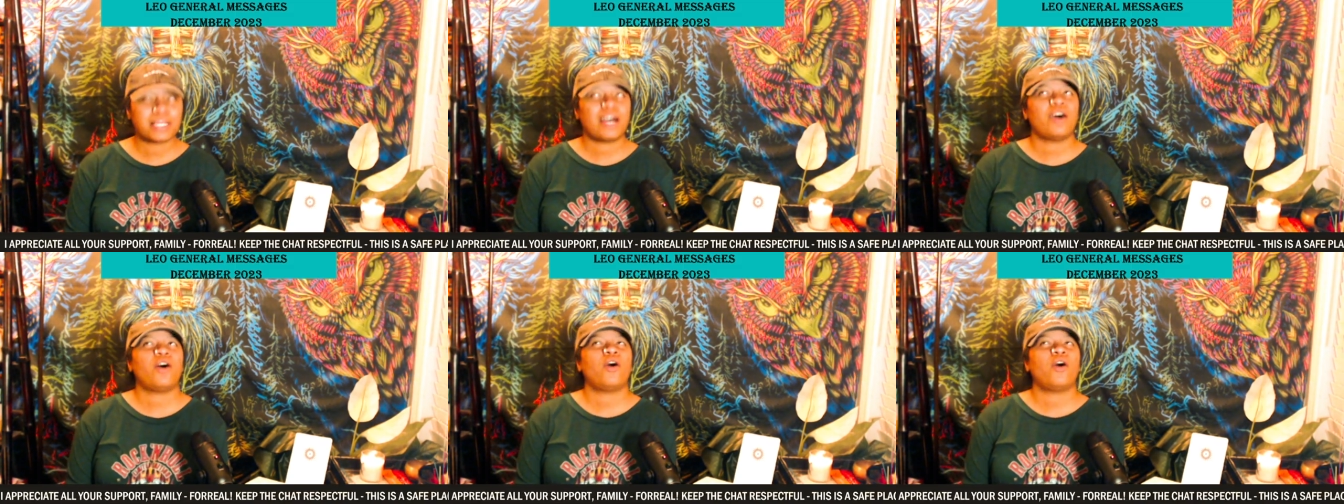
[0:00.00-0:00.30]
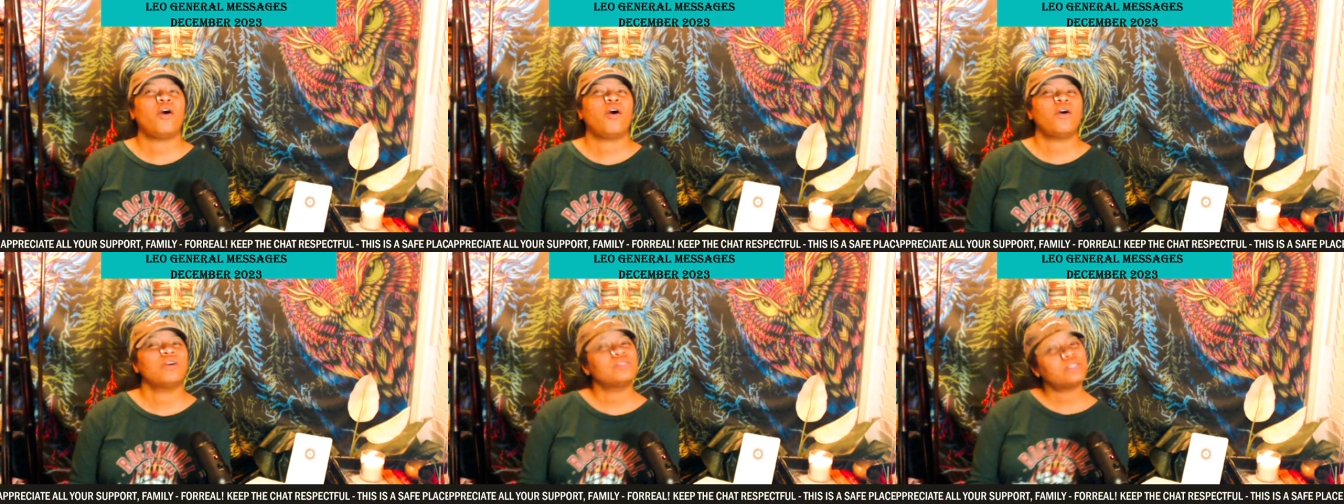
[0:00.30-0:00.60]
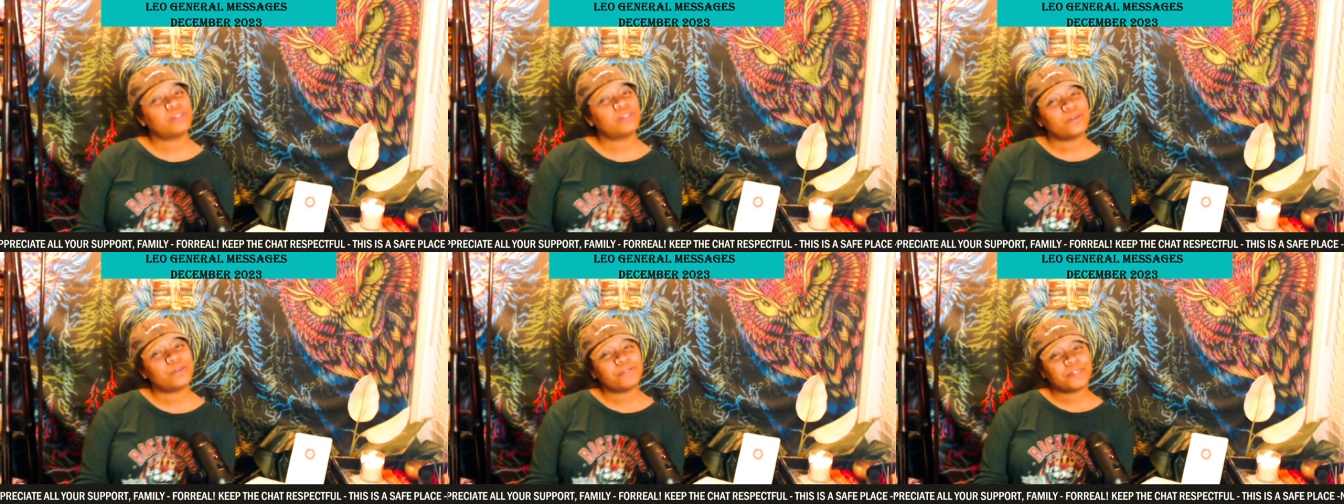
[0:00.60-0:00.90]
I
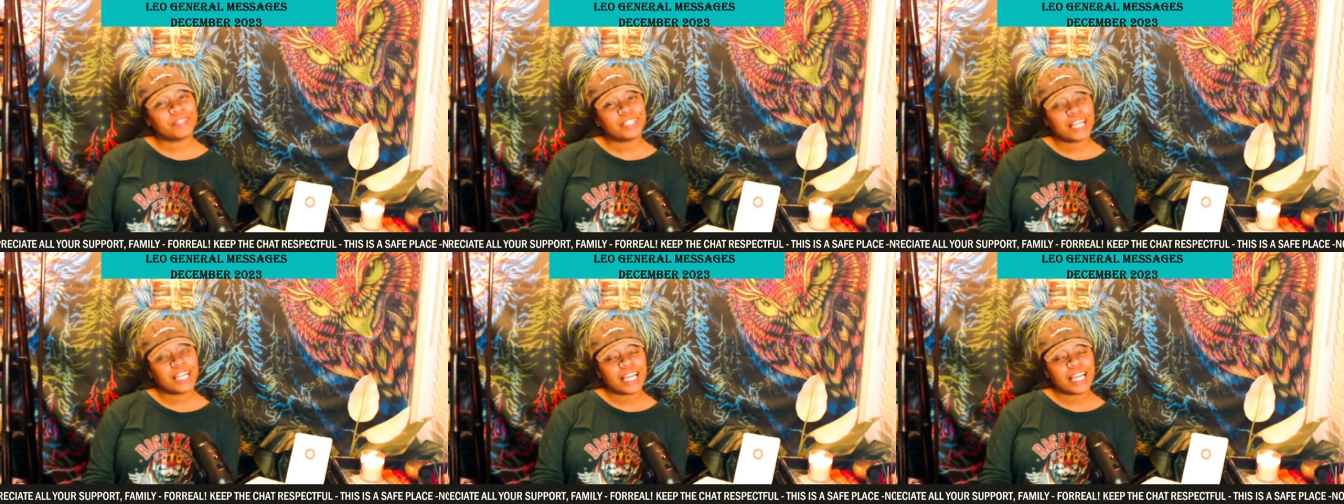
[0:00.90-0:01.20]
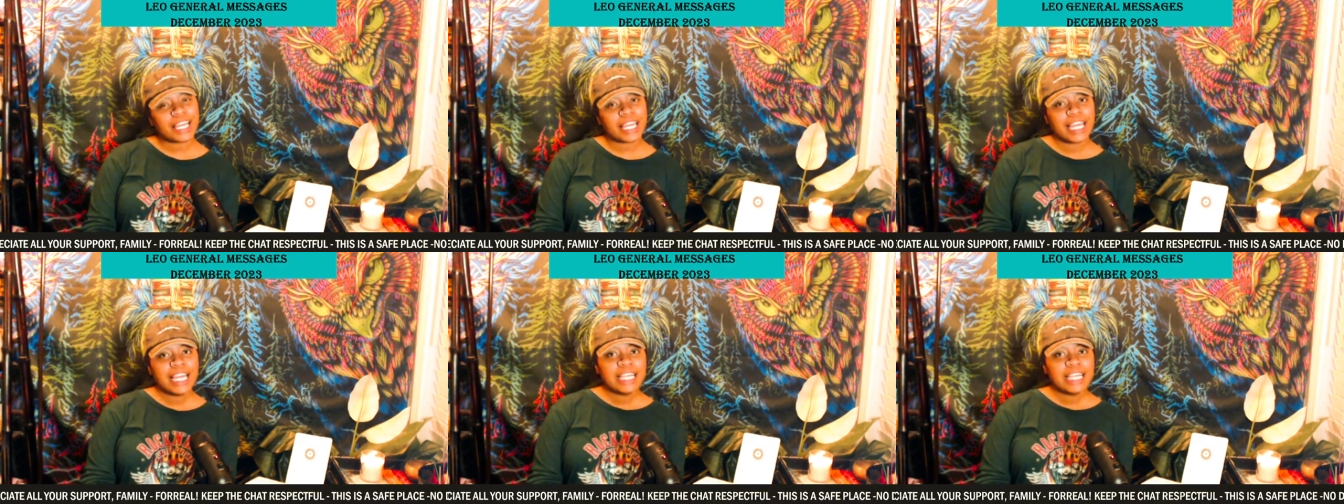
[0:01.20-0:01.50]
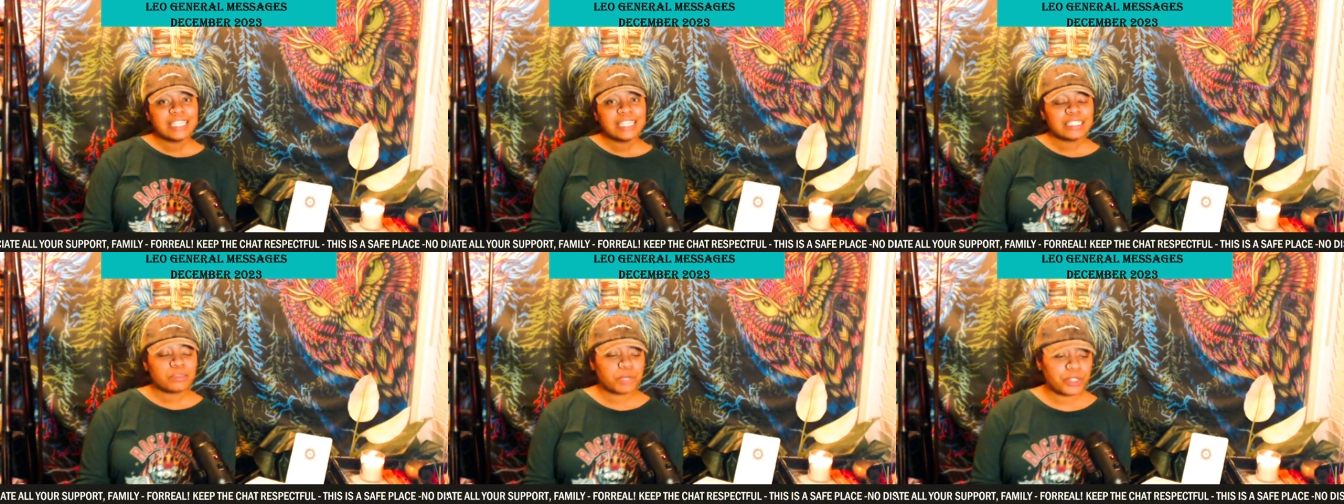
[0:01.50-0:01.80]
also feel like
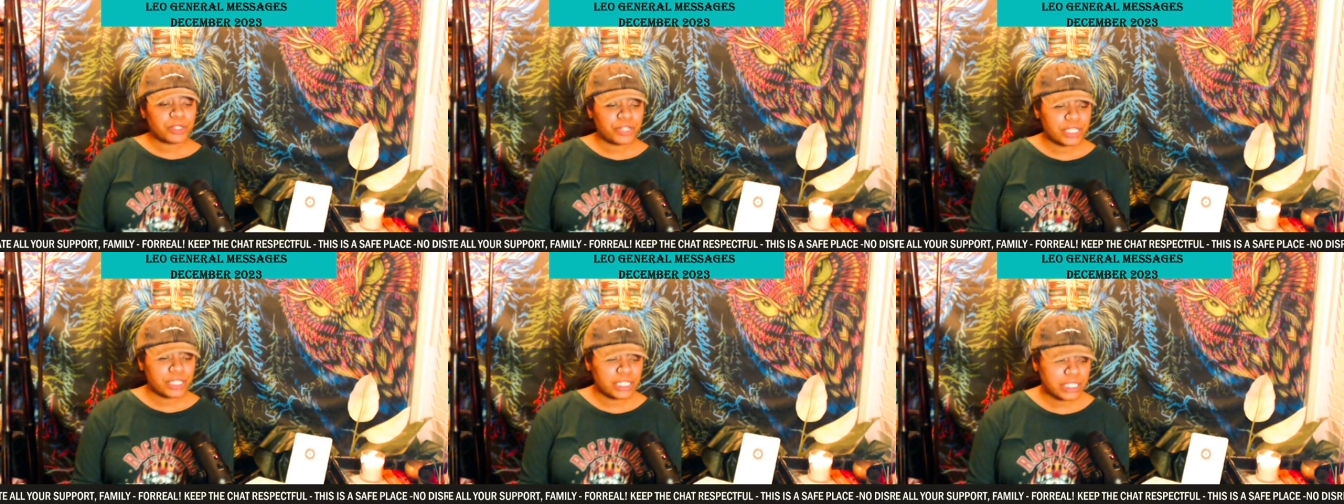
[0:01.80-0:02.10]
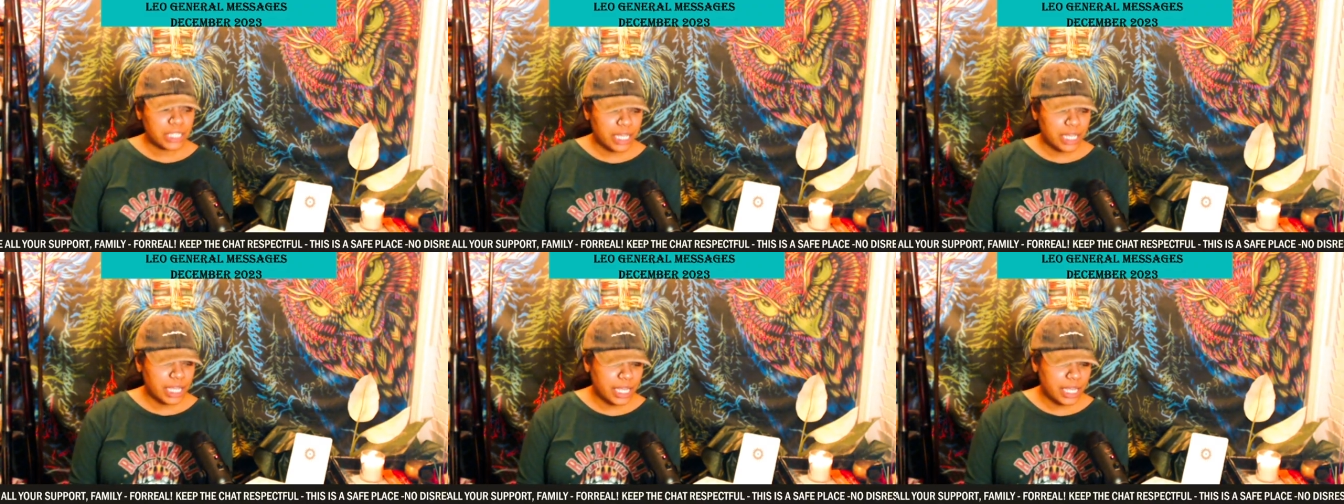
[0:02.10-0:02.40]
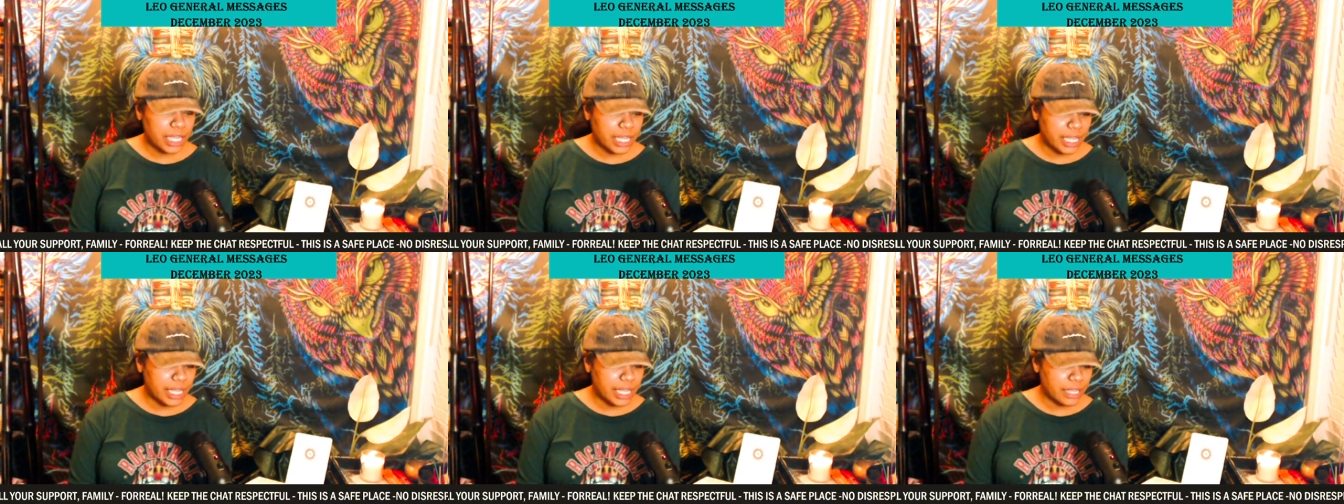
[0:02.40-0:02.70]
Spirit is
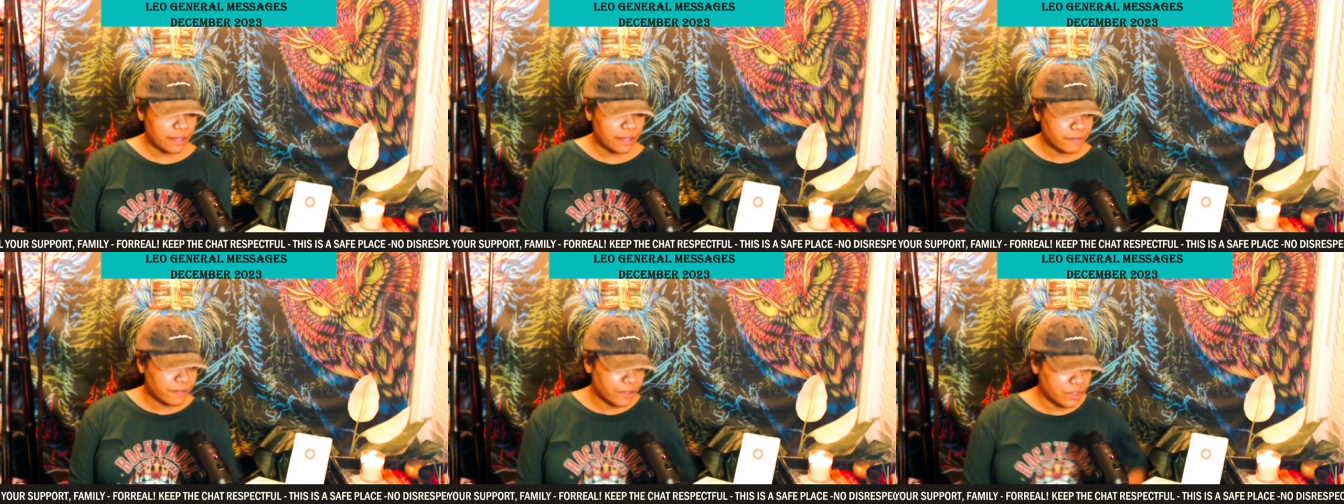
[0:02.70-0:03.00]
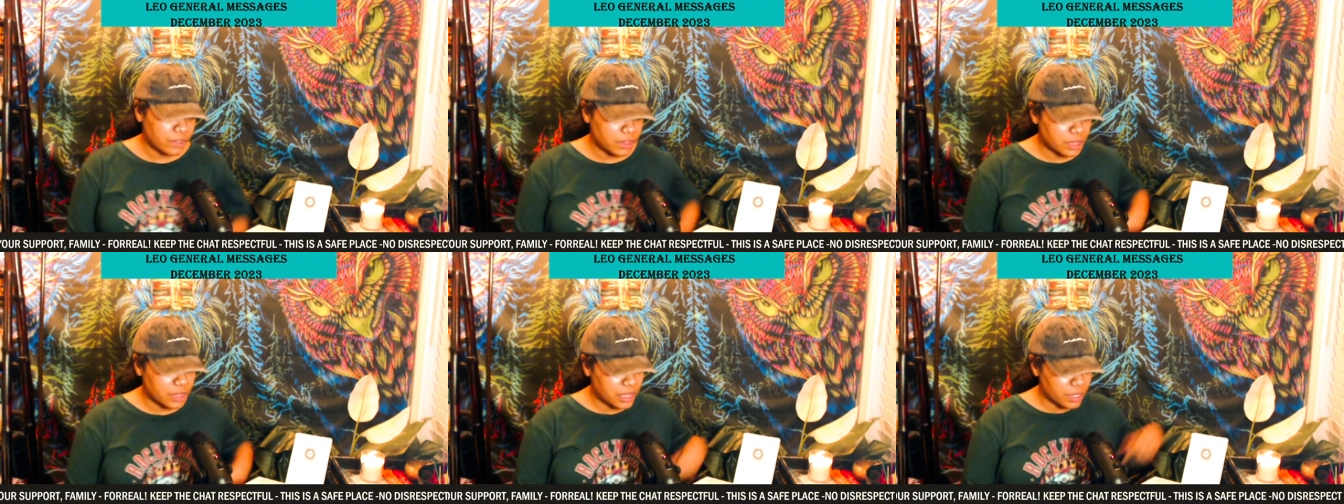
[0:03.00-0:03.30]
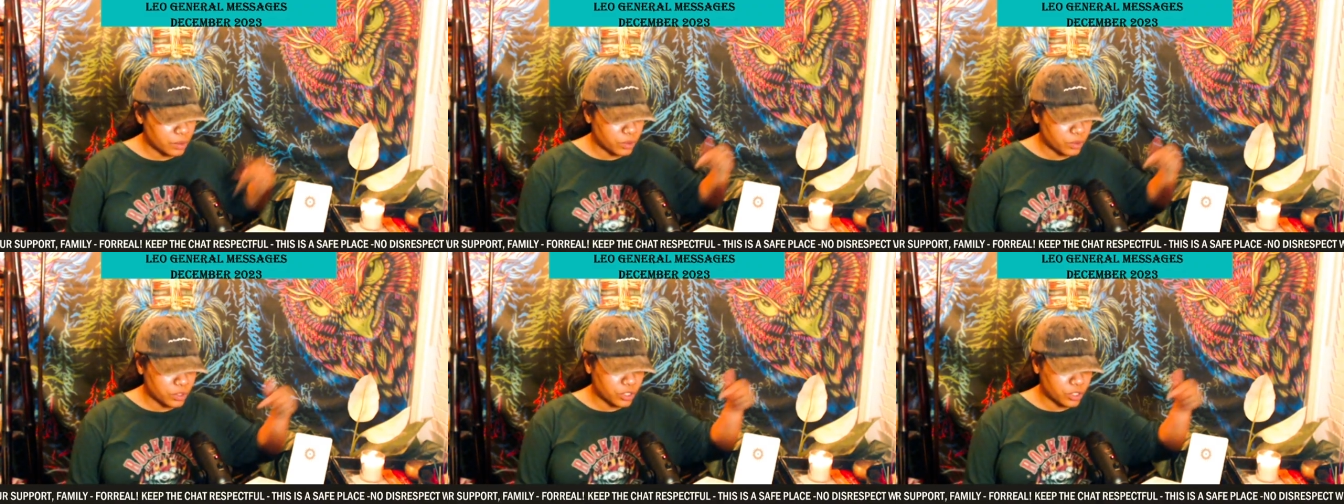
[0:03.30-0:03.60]
saying if
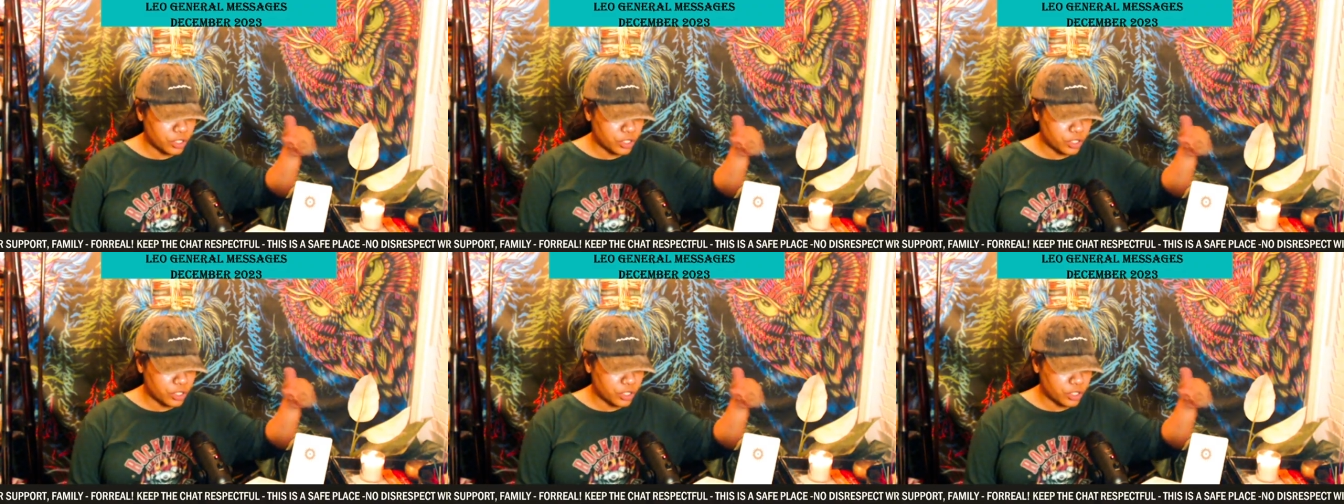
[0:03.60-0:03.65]
the,